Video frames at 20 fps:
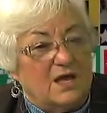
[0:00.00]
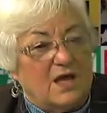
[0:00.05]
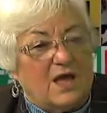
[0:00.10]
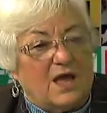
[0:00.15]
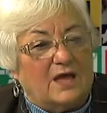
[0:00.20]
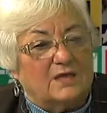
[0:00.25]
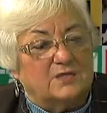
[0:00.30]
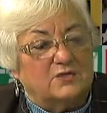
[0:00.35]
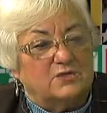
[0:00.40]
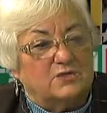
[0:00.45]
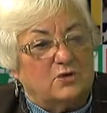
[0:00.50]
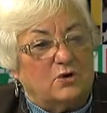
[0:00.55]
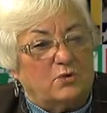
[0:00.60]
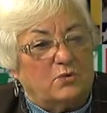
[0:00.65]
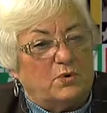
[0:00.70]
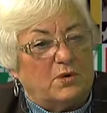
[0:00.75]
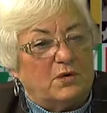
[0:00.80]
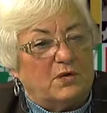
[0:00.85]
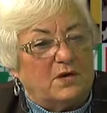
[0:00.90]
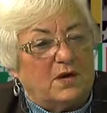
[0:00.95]
And so
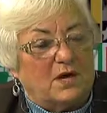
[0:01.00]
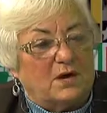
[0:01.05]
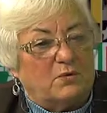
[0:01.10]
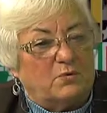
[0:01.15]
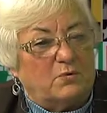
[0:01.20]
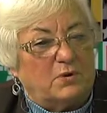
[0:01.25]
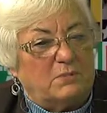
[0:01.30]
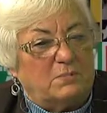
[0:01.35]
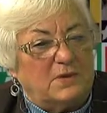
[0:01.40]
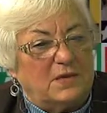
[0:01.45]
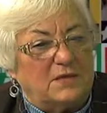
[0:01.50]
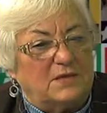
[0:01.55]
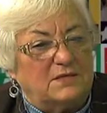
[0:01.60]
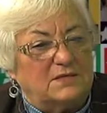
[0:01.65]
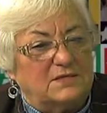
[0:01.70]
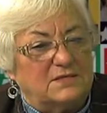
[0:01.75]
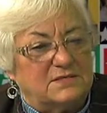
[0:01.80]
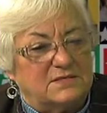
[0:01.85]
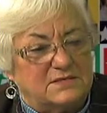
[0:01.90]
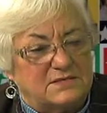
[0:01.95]
we made
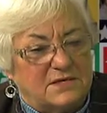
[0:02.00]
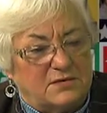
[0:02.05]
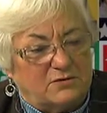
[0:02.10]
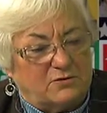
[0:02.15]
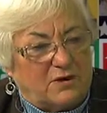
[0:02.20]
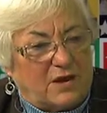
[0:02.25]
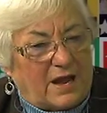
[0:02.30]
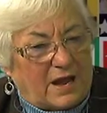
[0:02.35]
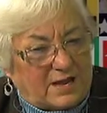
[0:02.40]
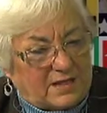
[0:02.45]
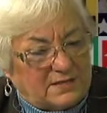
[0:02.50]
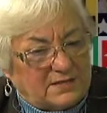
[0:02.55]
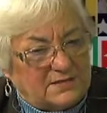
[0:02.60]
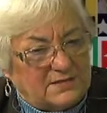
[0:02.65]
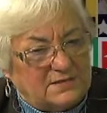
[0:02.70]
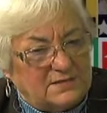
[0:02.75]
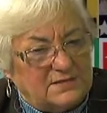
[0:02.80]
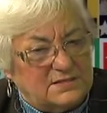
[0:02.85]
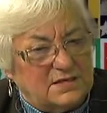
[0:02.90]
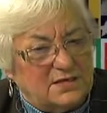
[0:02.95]
center
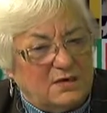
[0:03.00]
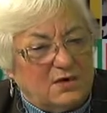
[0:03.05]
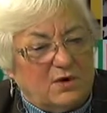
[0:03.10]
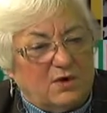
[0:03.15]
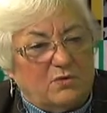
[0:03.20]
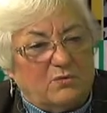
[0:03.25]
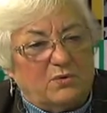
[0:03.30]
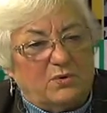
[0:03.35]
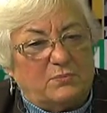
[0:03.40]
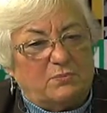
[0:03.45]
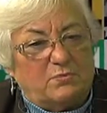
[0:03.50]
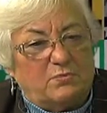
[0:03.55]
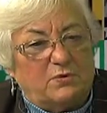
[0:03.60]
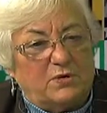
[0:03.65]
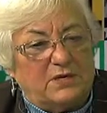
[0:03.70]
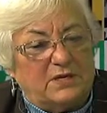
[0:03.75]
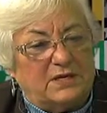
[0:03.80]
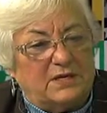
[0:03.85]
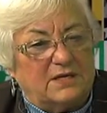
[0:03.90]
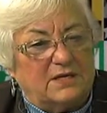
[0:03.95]
islands, we
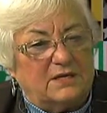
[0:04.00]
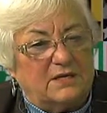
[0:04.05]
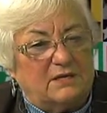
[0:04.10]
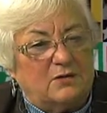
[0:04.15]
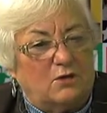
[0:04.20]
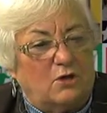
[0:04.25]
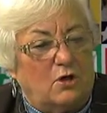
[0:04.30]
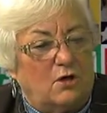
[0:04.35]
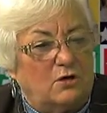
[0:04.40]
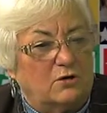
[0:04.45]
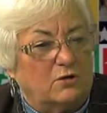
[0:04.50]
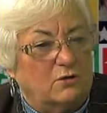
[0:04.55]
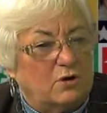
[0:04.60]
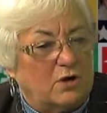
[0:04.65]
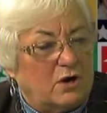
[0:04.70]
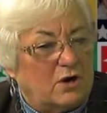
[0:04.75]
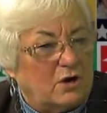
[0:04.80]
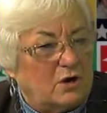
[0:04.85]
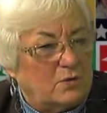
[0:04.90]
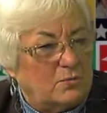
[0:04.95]
put in longer
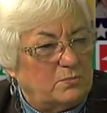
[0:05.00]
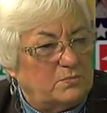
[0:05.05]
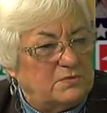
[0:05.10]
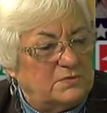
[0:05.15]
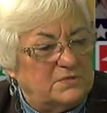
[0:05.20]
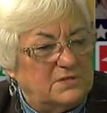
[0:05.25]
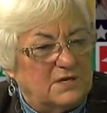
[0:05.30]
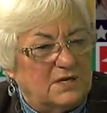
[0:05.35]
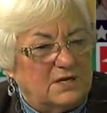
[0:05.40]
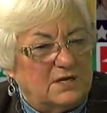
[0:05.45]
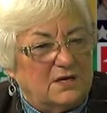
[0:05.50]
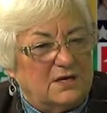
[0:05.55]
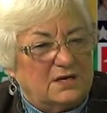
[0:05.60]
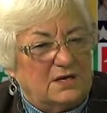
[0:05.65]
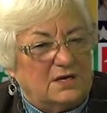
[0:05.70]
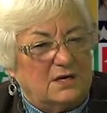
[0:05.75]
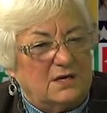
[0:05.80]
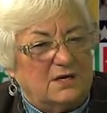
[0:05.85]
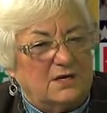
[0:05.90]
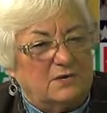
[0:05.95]
arms,
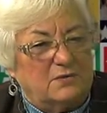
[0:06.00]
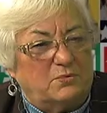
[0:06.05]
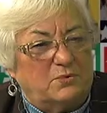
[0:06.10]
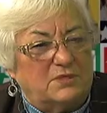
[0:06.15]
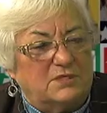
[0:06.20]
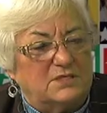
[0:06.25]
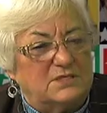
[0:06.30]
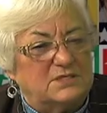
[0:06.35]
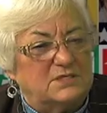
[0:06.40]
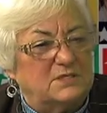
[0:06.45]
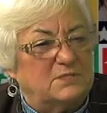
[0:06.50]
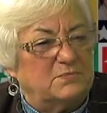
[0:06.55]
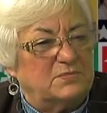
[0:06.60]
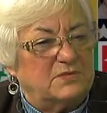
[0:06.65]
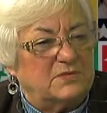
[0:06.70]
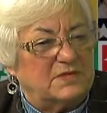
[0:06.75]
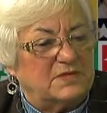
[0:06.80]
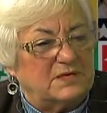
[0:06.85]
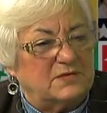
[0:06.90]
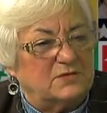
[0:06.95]
we did some
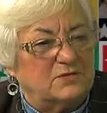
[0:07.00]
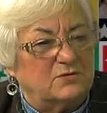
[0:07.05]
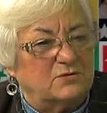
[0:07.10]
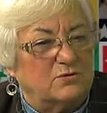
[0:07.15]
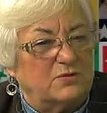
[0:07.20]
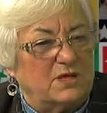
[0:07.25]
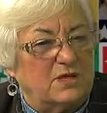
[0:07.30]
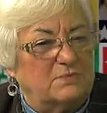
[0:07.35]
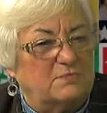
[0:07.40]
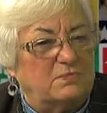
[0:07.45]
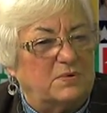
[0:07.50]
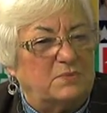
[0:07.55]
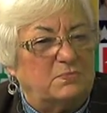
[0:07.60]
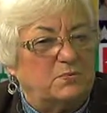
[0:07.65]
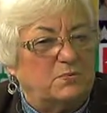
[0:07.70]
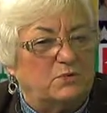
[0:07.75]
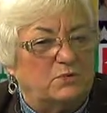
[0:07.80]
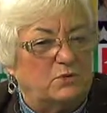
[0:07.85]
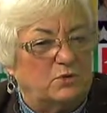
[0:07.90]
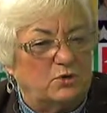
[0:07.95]
things so that
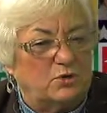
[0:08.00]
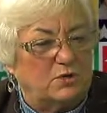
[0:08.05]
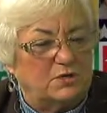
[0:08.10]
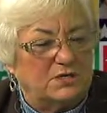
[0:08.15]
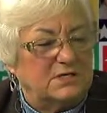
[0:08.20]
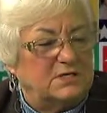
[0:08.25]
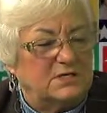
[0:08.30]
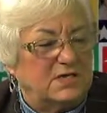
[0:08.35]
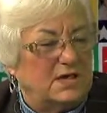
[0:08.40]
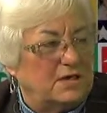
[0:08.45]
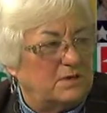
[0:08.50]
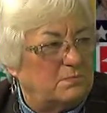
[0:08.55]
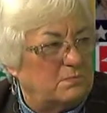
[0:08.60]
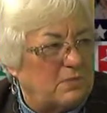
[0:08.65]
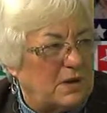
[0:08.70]
people couldn't get by.